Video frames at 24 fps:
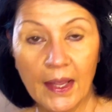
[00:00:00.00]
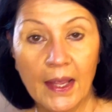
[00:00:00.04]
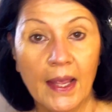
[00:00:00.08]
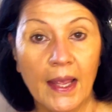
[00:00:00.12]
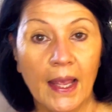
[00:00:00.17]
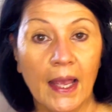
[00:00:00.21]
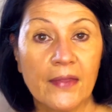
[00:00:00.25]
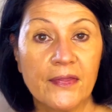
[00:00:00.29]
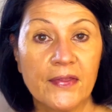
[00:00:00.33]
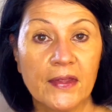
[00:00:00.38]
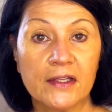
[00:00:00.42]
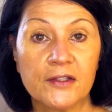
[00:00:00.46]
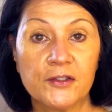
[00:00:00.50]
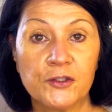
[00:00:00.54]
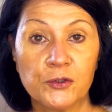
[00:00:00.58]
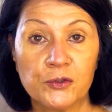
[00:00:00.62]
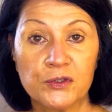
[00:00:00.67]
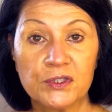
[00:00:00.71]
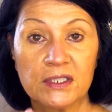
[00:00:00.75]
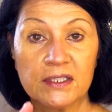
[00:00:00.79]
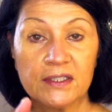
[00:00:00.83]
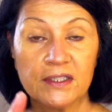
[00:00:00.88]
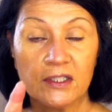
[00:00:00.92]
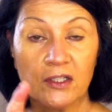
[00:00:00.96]
And then
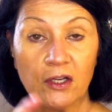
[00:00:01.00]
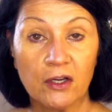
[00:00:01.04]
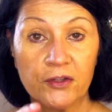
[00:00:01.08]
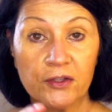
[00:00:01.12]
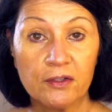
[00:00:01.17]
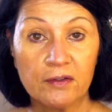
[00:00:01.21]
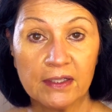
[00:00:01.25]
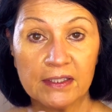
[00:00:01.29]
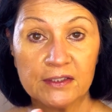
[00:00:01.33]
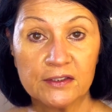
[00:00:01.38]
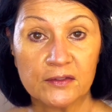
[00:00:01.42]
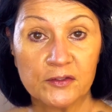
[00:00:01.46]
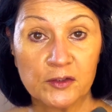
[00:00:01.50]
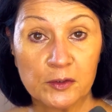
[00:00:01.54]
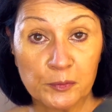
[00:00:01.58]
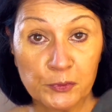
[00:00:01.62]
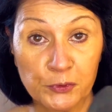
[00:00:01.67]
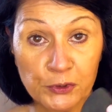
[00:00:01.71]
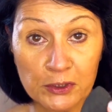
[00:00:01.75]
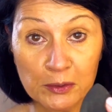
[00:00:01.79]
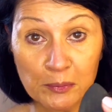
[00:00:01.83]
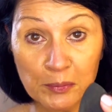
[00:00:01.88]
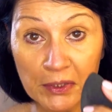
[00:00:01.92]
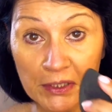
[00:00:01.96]
using the other end of the
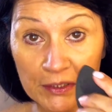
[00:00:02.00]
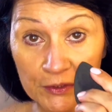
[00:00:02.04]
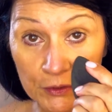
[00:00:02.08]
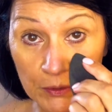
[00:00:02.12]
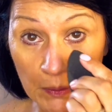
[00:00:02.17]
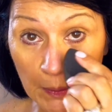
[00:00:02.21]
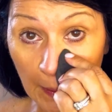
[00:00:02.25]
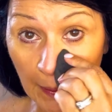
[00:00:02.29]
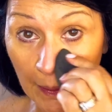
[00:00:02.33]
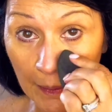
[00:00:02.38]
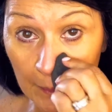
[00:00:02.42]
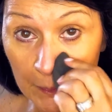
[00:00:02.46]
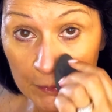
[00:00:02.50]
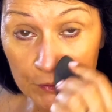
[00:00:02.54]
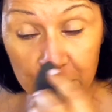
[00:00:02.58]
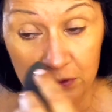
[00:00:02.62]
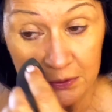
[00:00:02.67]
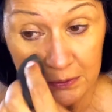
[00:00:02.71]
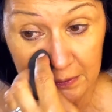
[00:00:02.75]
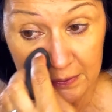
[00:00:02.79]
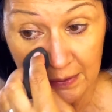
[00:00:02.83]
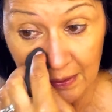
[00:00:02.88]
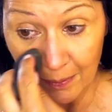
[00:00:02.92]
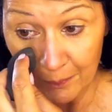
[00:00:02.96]
beauty blender, I will
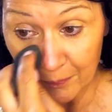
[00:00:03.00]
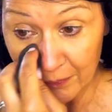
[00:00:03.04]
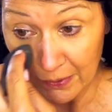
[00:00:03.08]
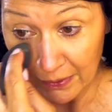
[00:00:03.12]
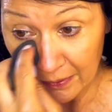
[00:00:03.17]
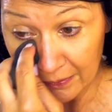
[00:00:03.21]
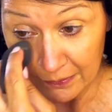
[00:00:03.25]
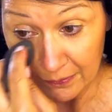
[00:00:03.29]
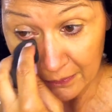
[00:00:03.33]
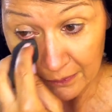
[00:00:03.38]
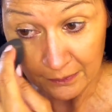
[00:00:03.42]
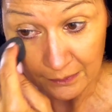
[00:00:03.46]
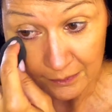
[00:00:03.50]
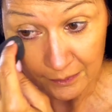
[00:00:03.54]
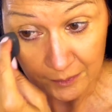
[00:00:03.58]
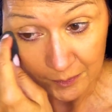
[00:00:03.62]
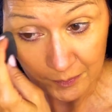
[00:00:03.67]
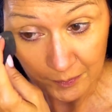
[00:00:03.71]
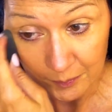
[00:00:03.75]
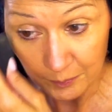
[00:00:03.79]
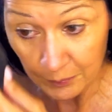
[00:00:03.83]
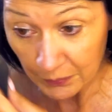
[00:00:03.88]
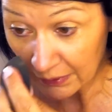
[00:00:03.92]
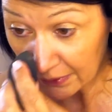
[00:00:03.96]
just tap that
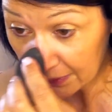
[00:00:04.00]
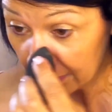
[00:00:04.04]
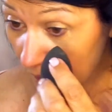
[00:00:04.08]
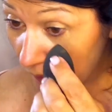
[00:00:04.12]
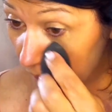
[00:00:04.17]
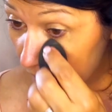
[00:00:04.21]
in, blend that